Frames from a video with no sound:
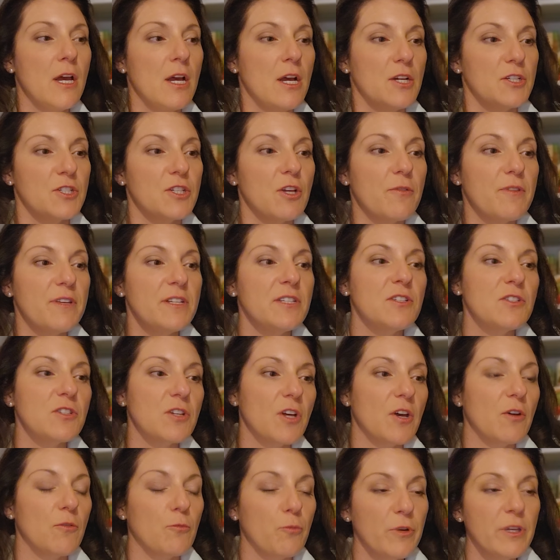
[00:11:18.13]
So this is
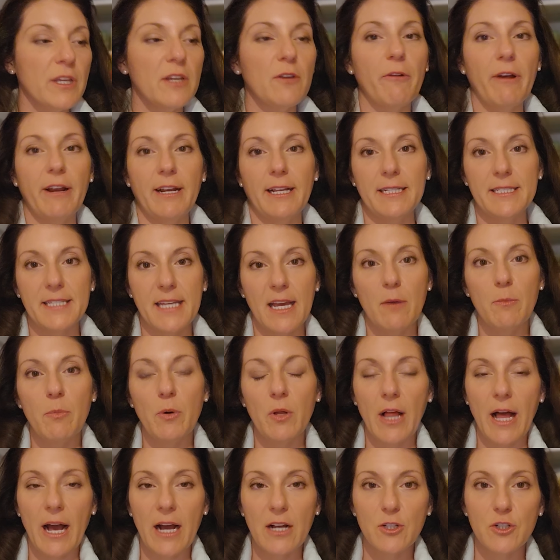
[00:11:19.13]
a really great
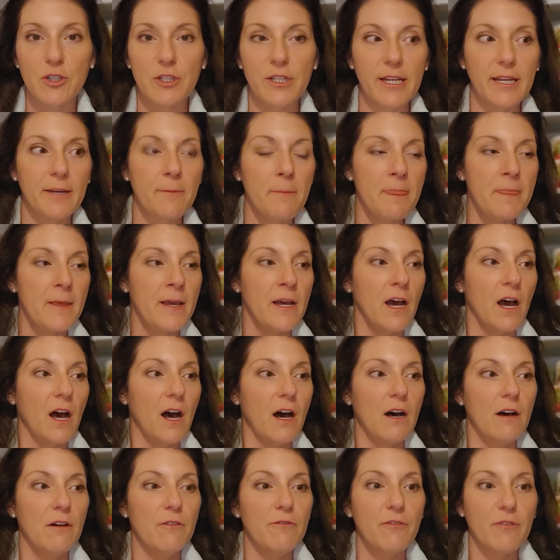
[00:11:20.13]
example actually
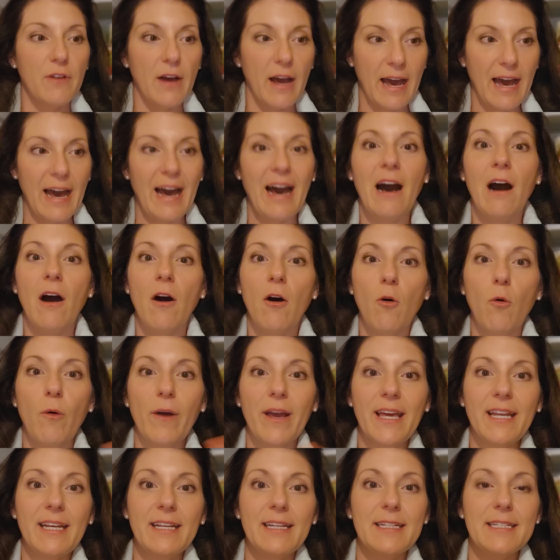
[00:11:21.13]
of how
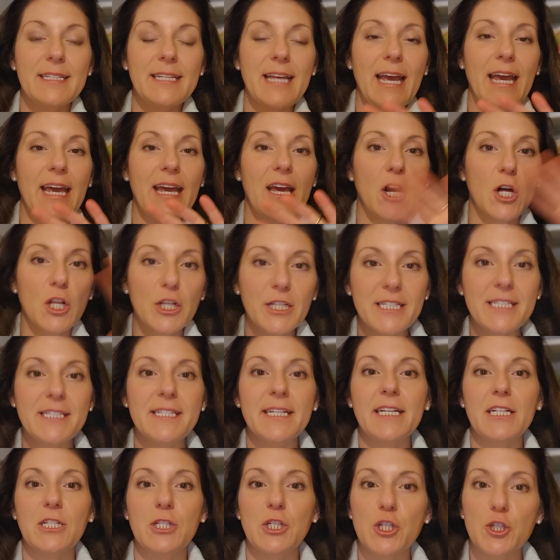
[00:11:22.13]
it is a
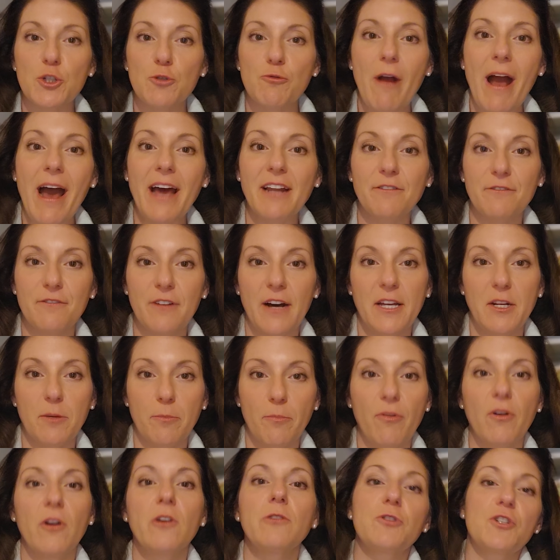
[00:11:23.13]
holistic and stratified
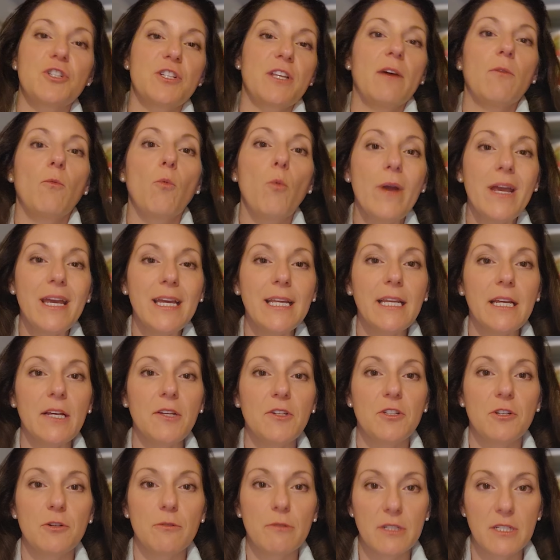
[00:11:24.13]
approach that we need
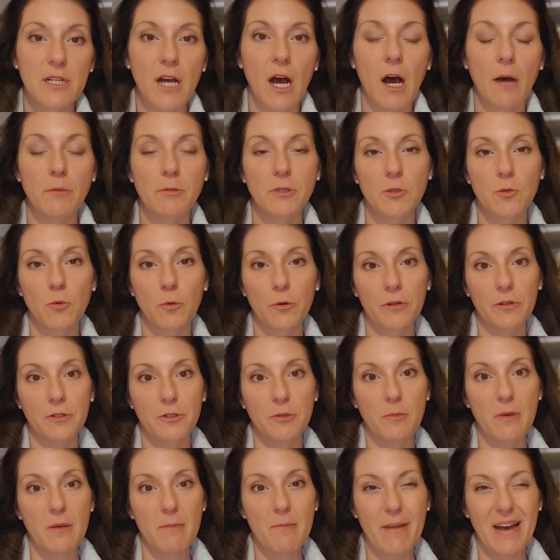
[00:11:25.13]
to adopt in order
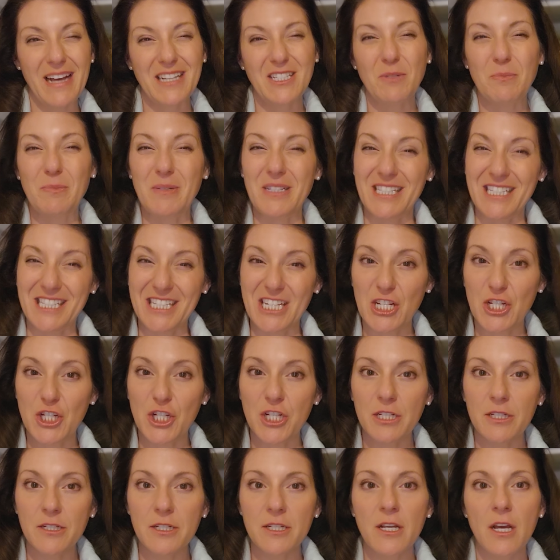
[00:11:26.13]
to be best
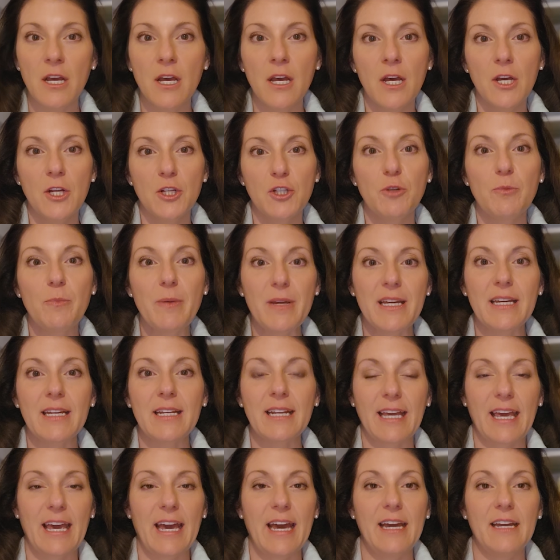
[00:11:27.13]
positioned to be in
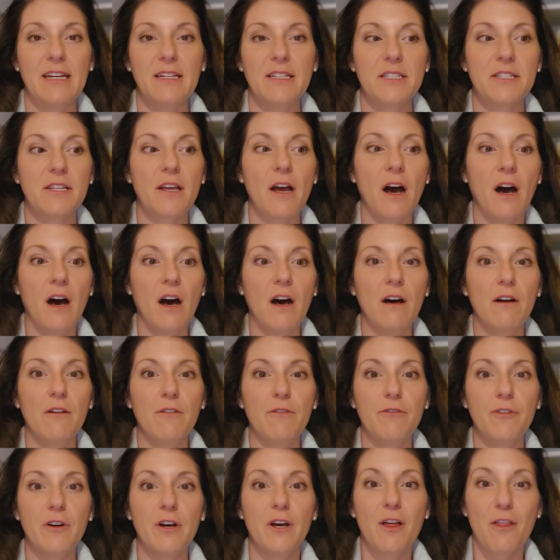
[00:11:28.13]
a case
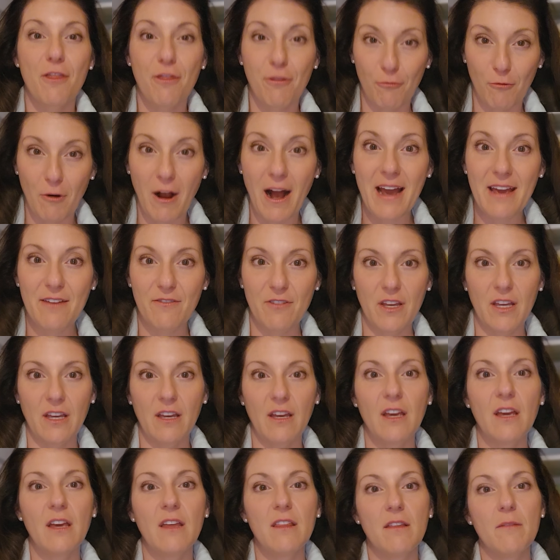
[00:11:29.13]
of
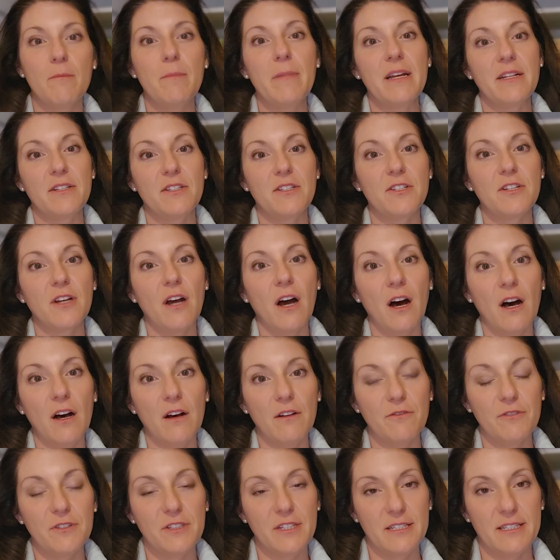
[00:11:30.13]
thriving in the midst
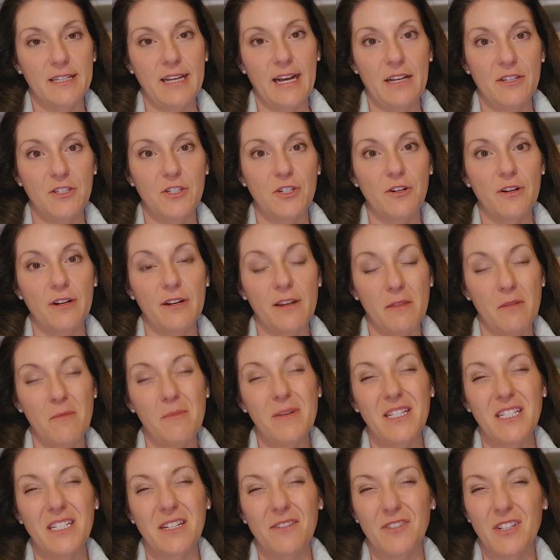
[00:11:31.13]
of disaster and in the
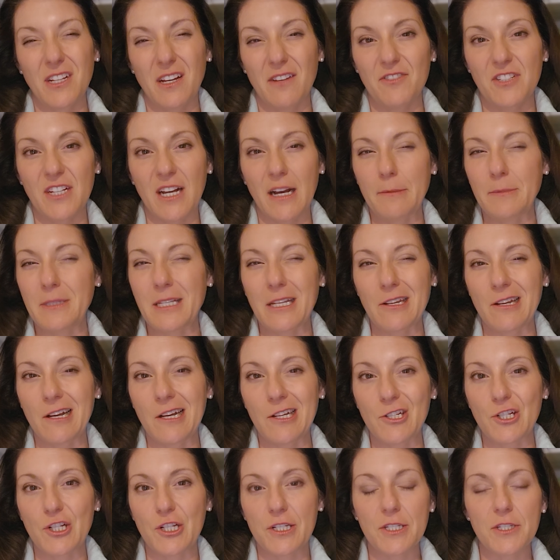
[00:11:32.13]
midst of tough times, and
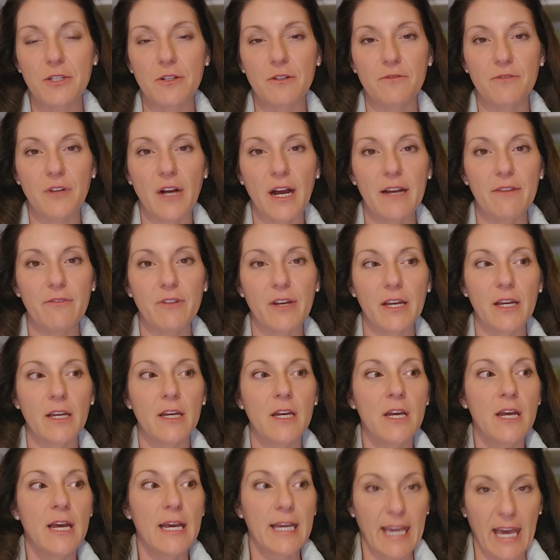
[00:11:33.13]
not just surviving.
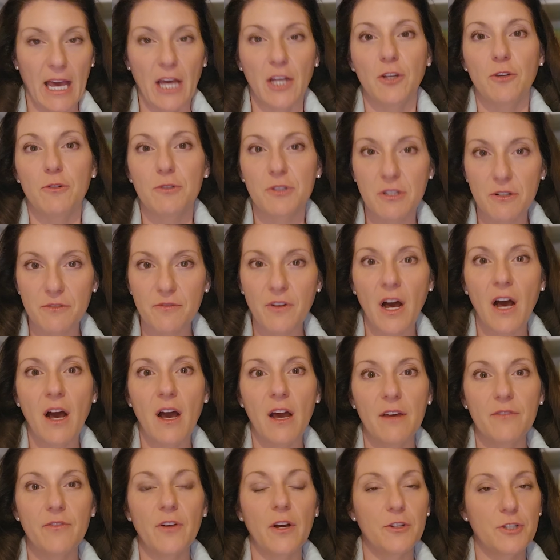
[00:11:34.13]
Can you
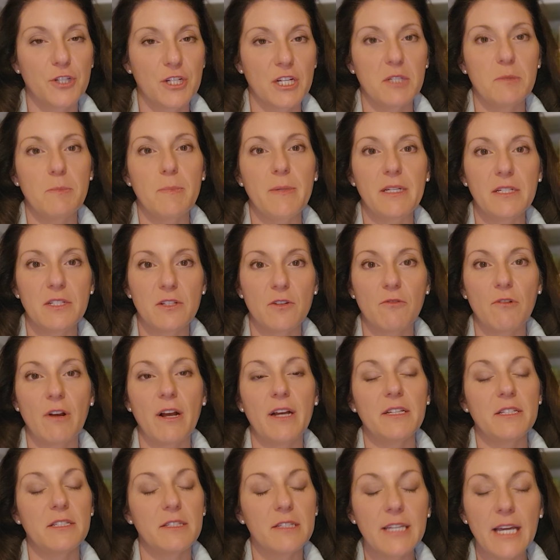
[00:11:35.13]
survive on just beans and
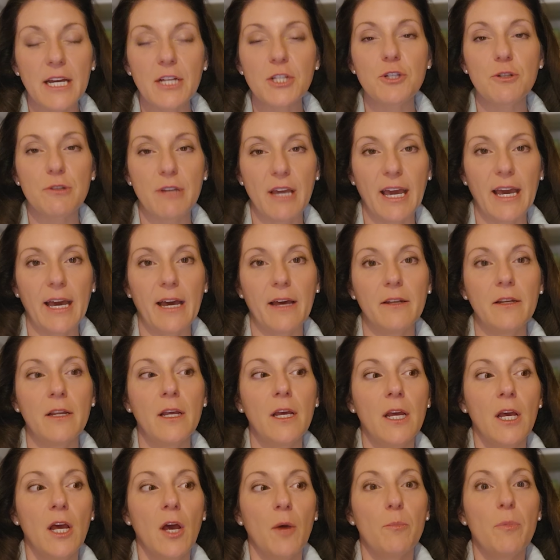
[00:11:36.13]
rice? Yes, you can.
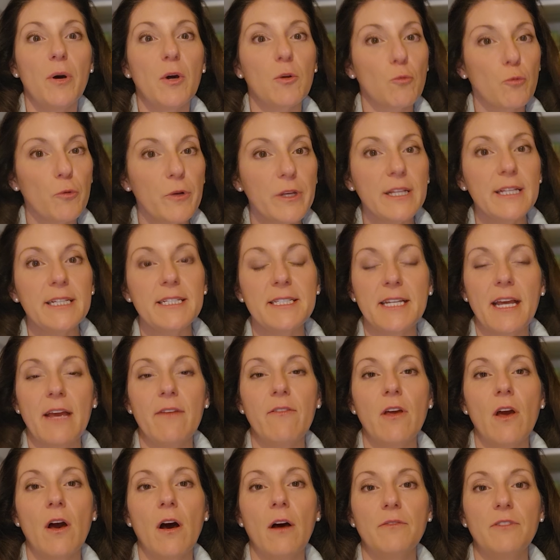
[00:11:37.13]
But really
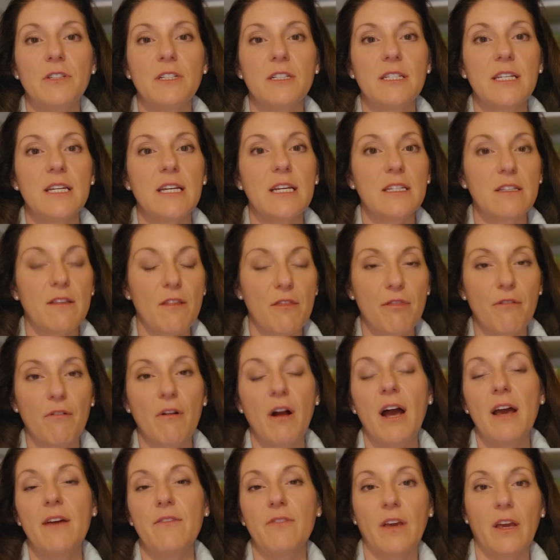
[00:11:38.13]
staving off disease and
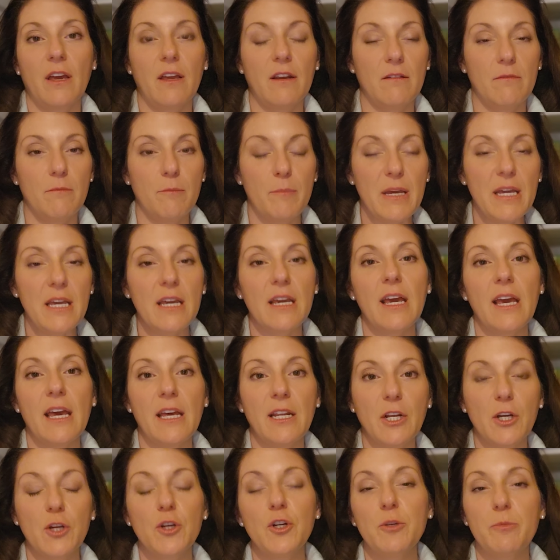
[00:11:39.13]
thriving and being in
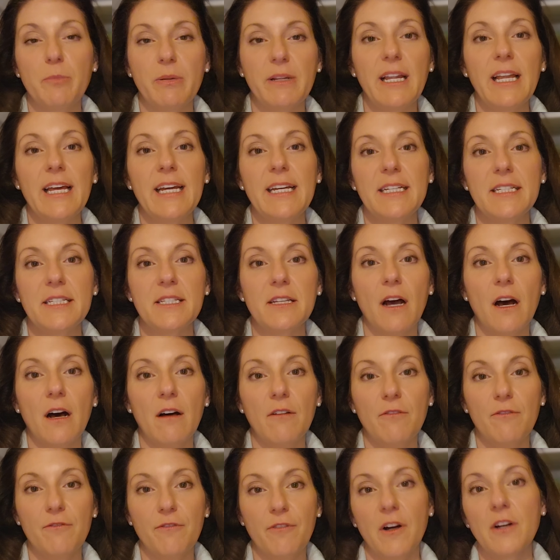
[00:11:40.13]
a good place
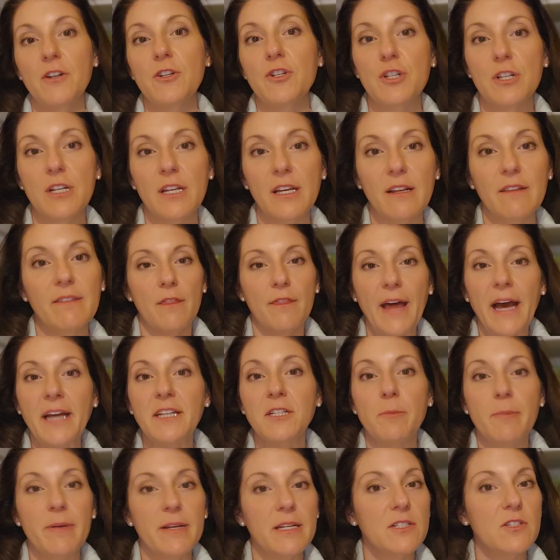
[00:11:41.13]
of functioning, that
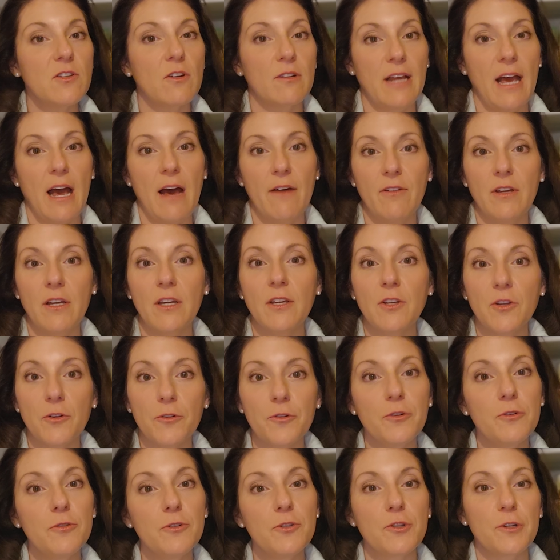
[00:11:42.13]
depends on having your
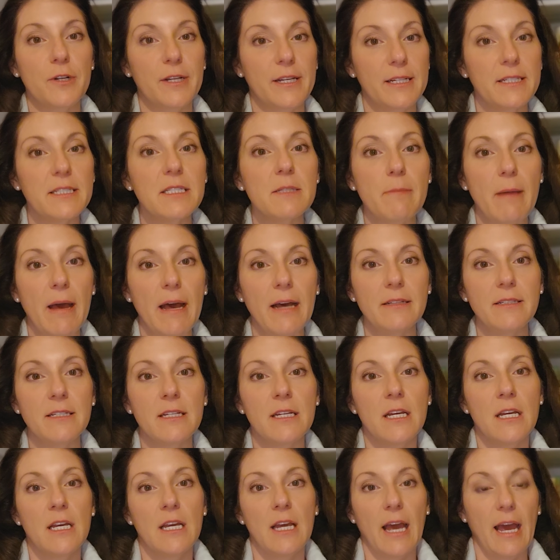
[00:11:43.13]
nutrients met.
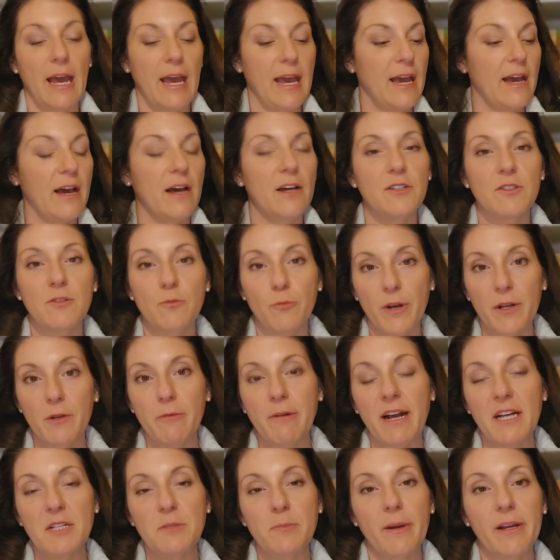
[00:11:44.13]
And red
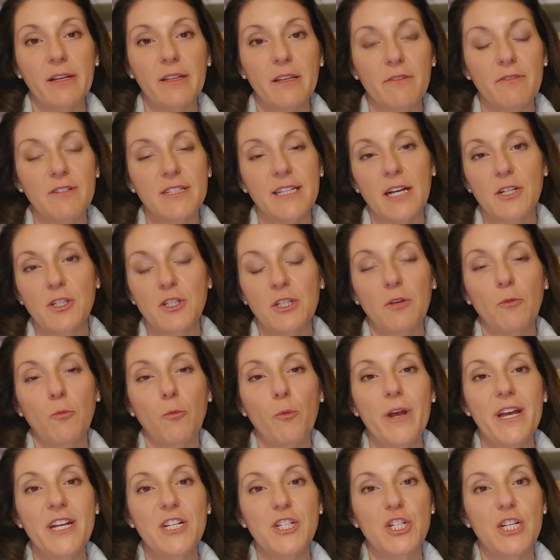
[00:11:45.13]
raspberry leaf is actually
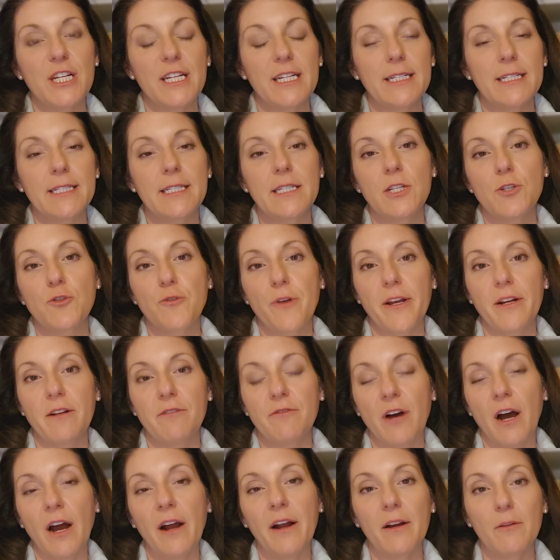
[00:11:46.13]
rich in citrate of
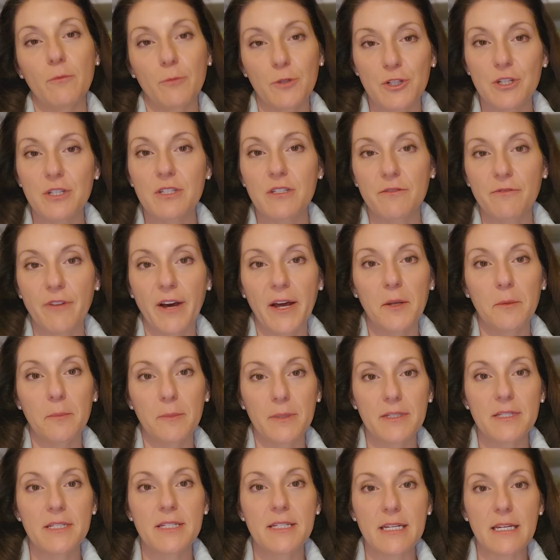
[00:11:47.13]
iron, which is a
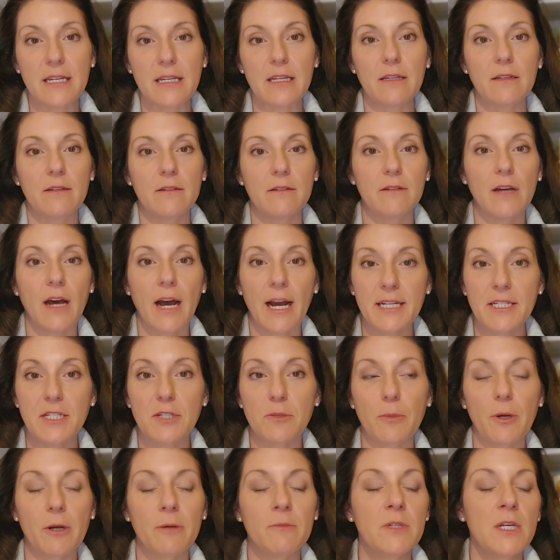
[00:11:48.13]
vitamin C
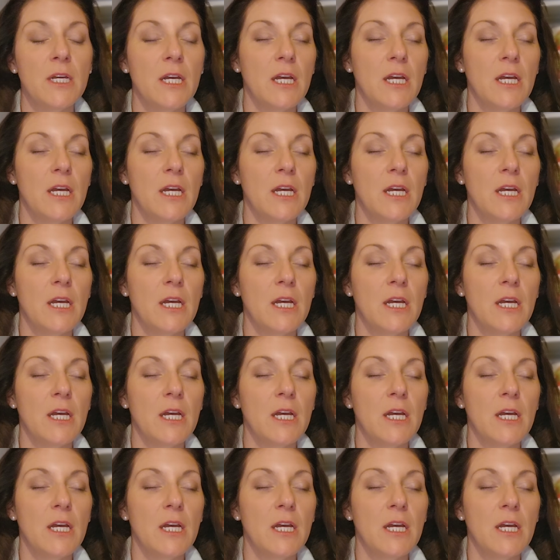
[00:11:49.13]
isomer.